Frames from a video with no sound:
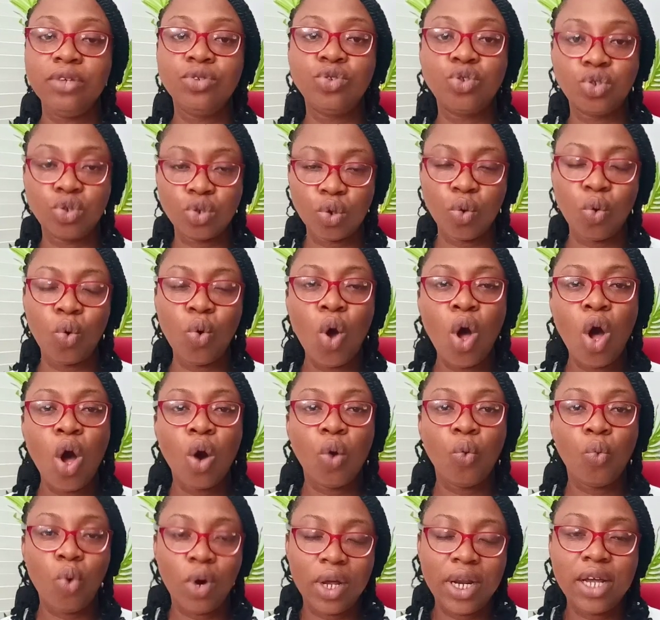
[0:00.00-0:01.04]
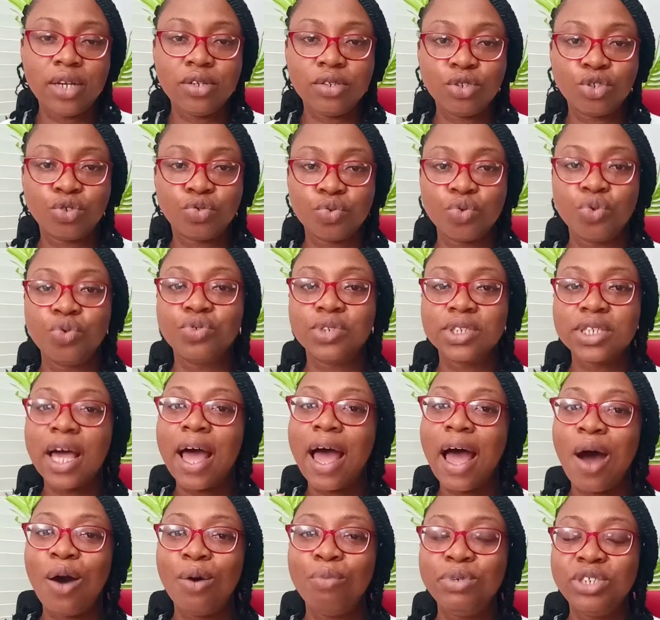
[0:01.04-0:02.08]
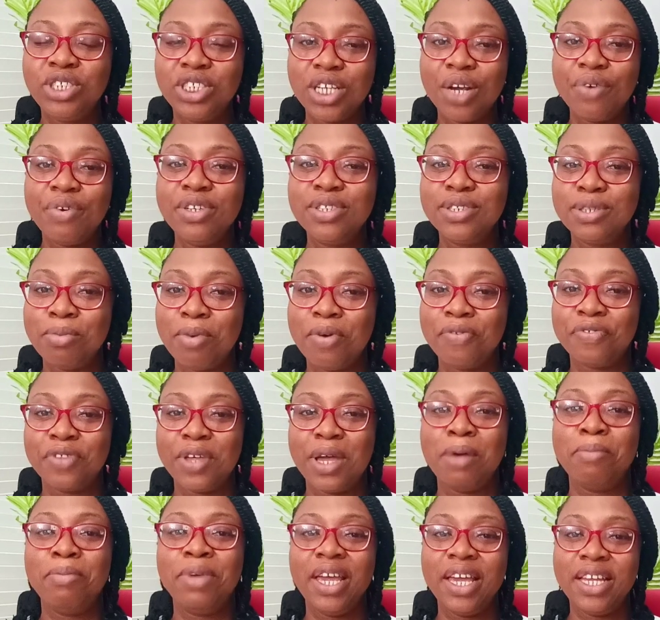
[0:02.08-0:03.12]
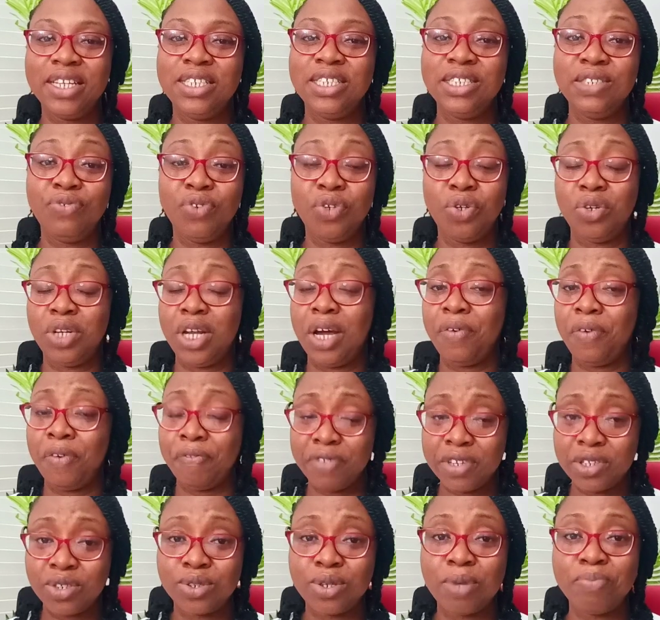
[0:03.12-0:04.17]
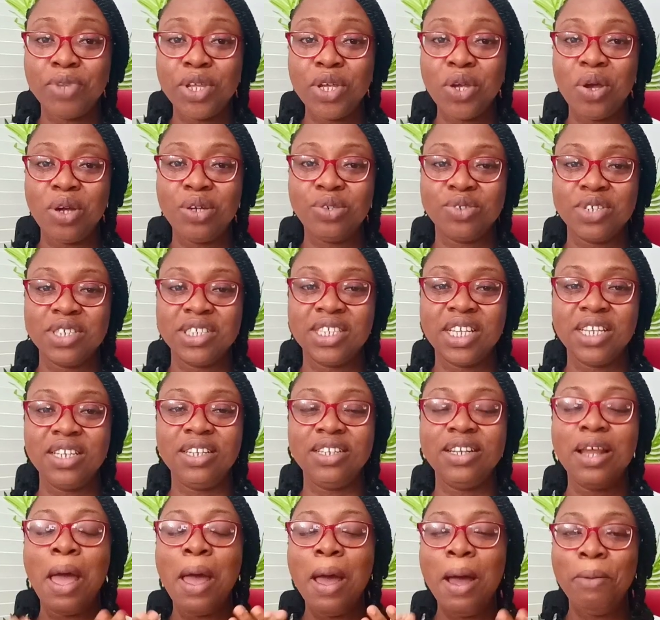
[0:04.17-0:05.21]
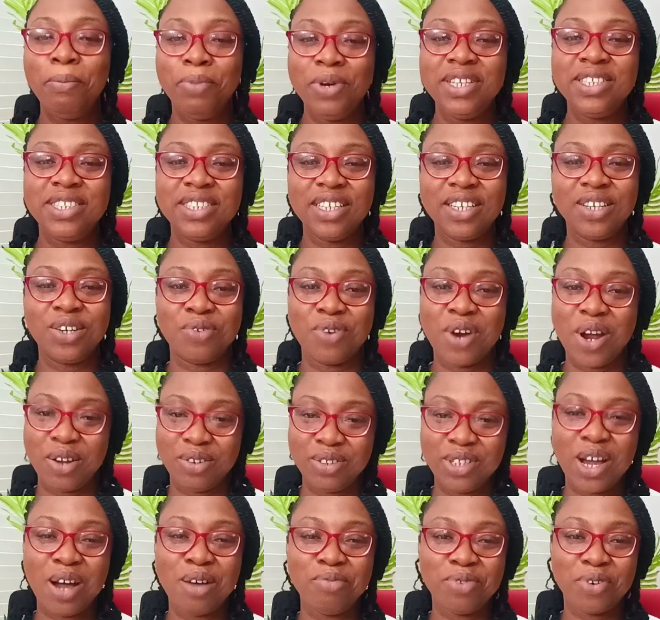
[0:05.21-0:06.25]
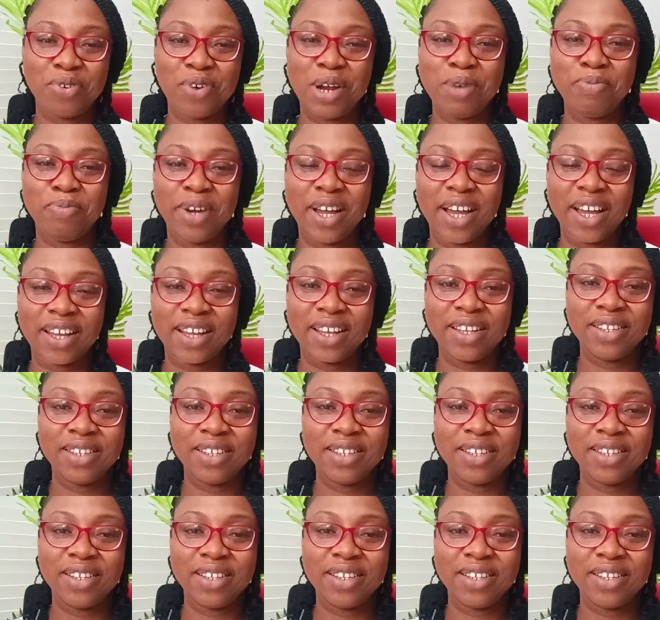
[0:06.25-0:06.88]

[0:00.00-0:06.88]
So what are these rules? I'll be sharing some of them in this video. Now if there's something you're interested in, please stick around. I'll be right back.